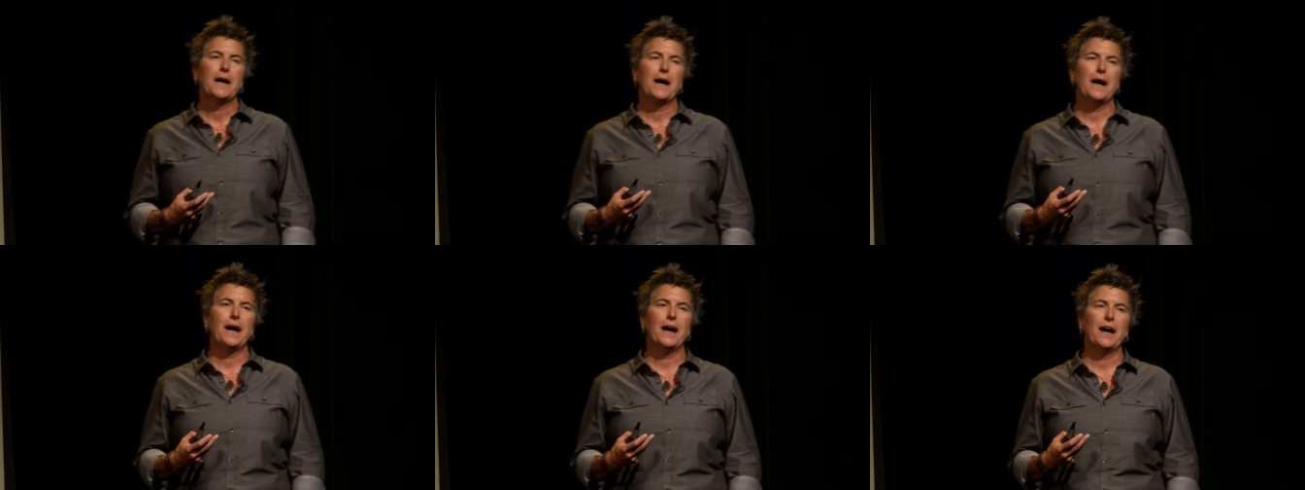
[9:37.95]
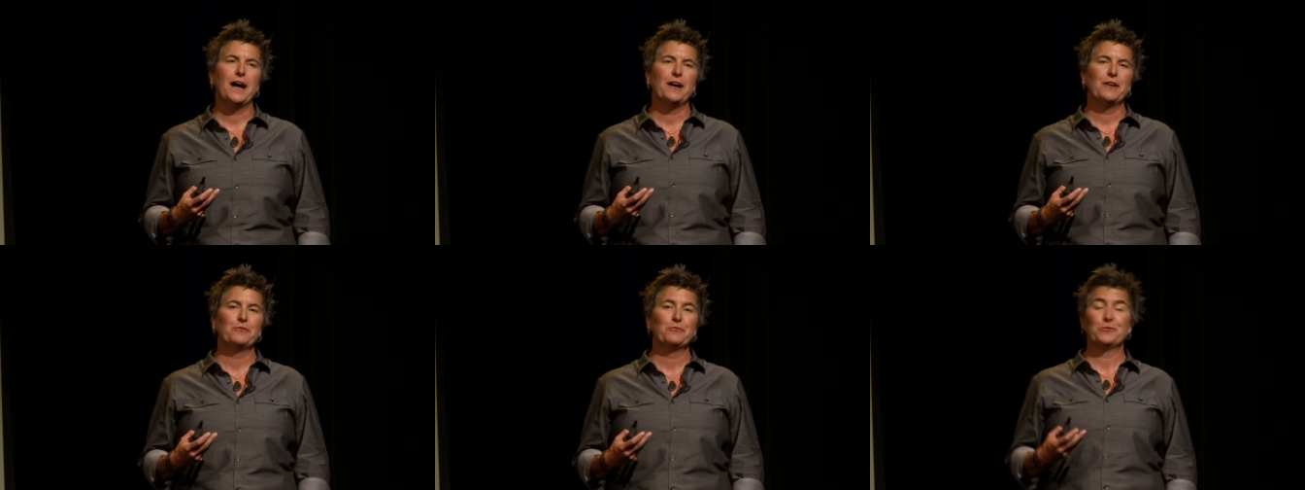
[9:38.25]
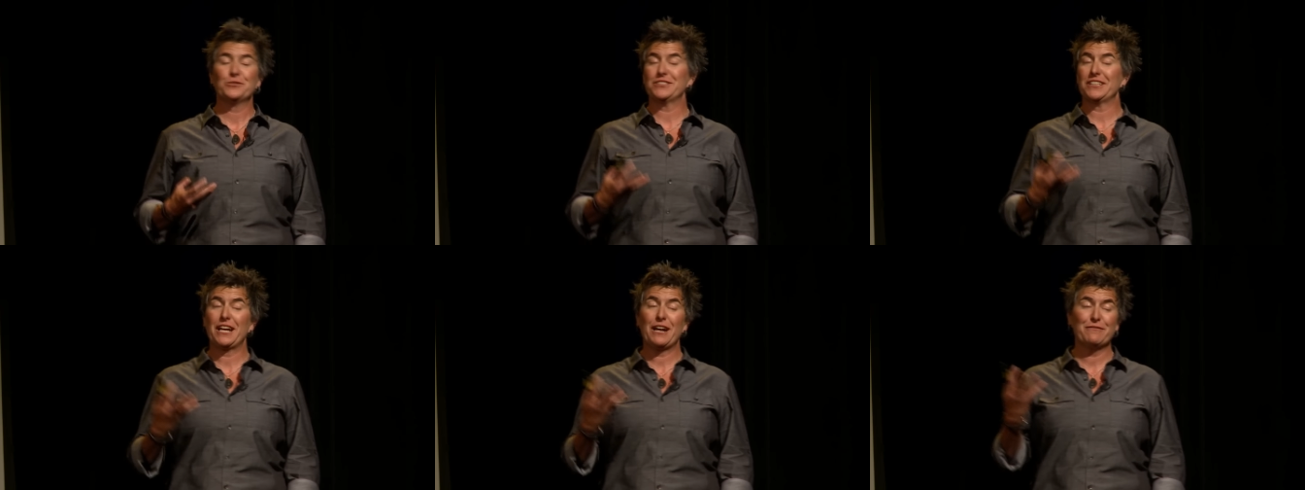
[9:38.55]
uh,
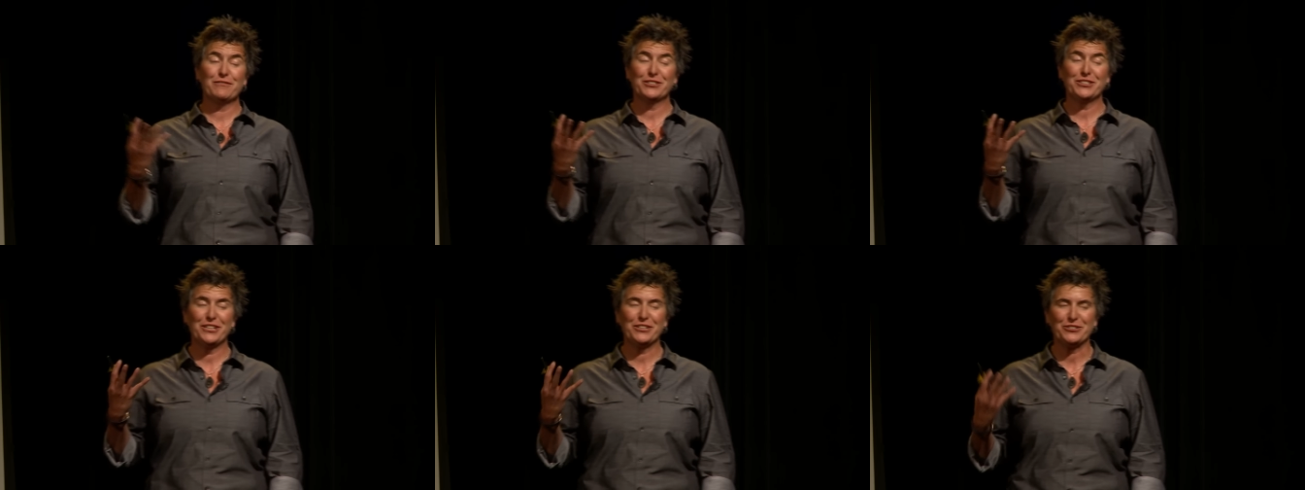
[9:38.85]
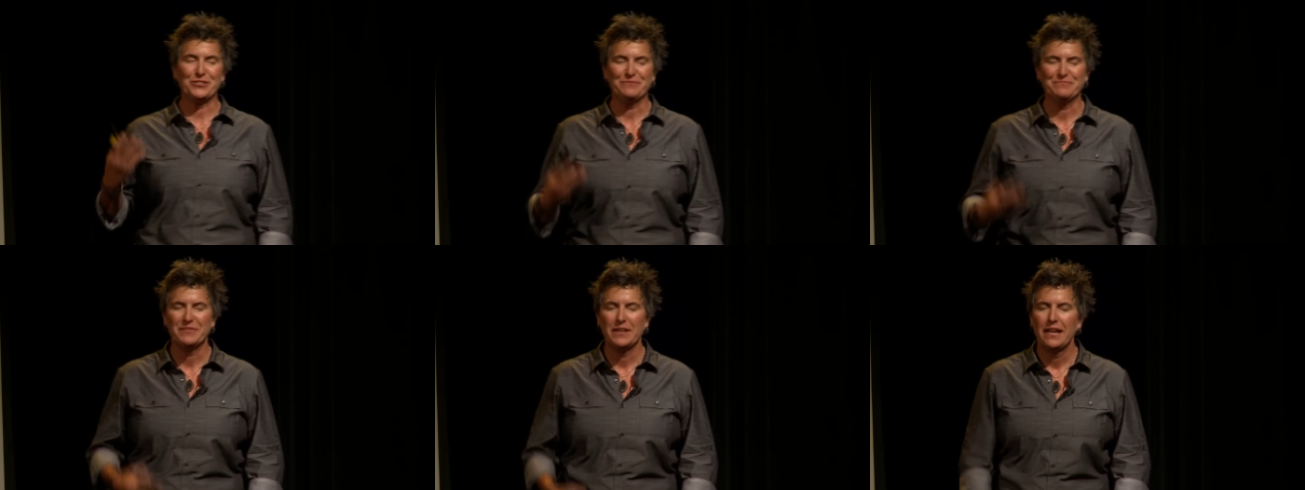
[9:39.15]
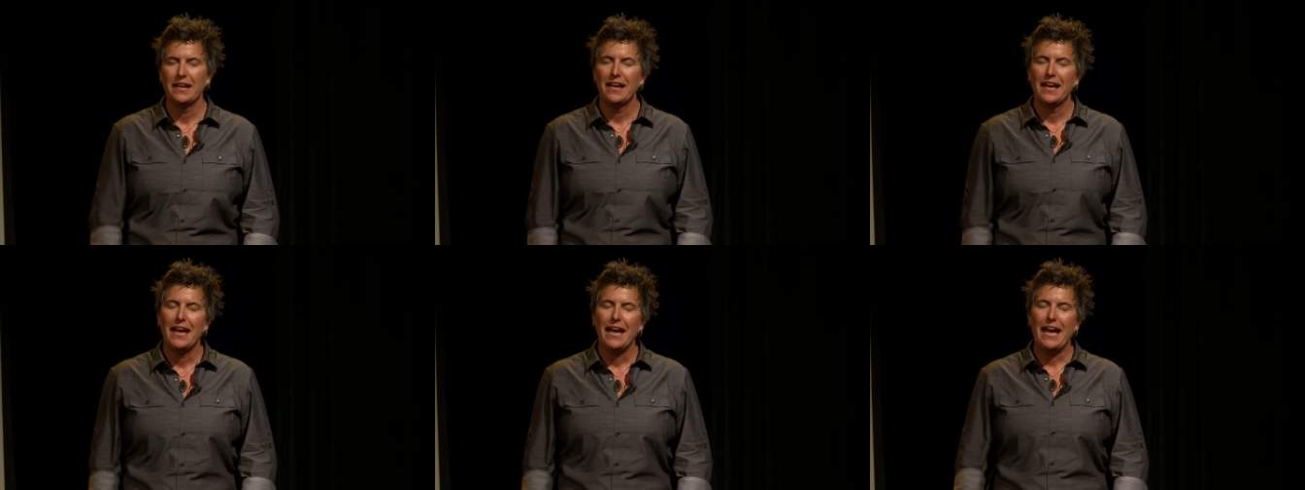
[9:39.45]
was a conversation.
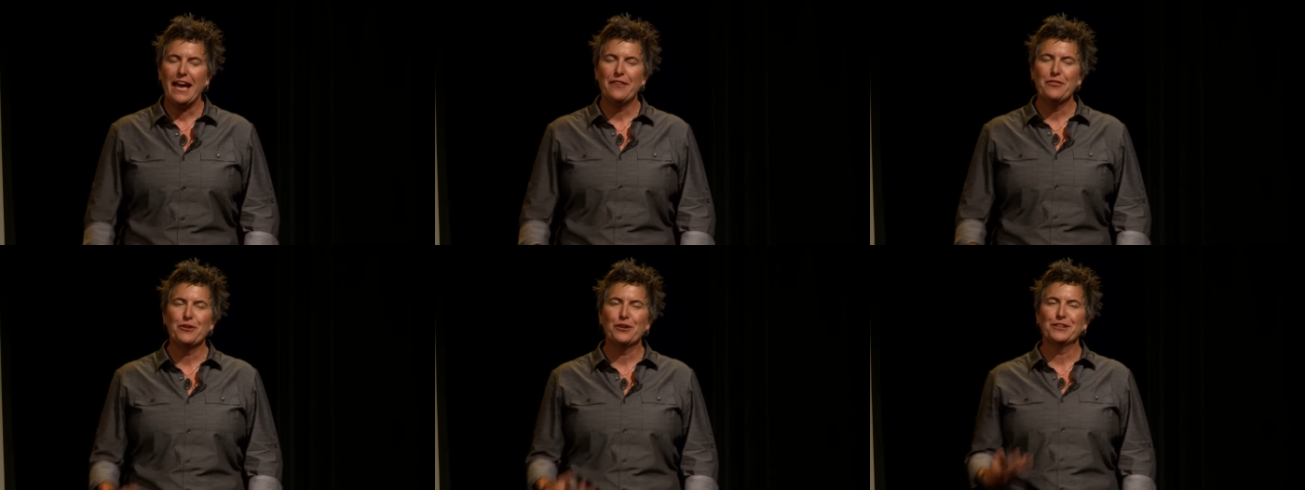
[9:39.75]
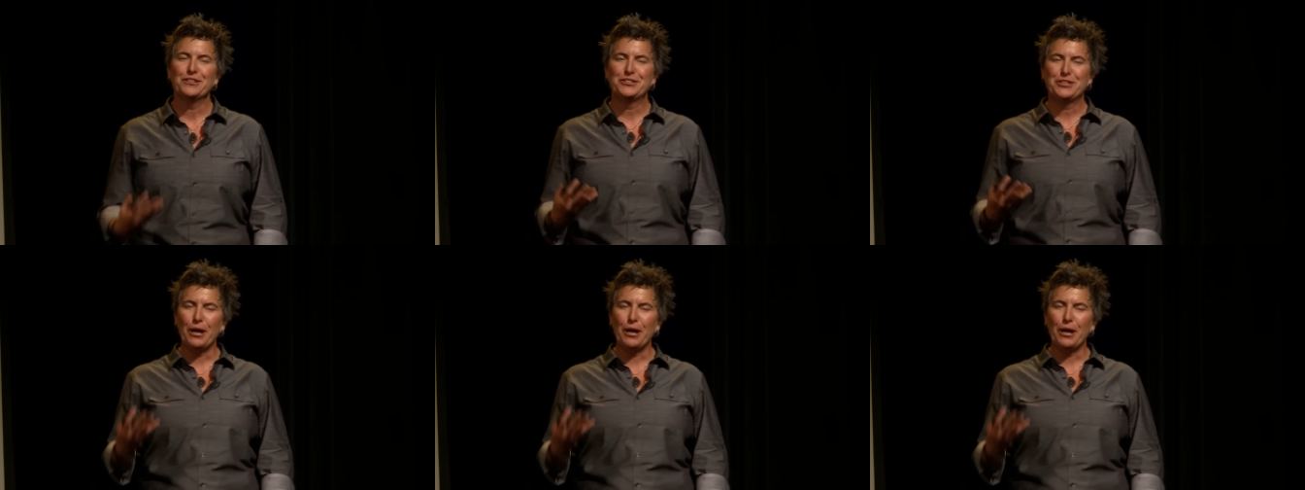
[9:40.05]
And there's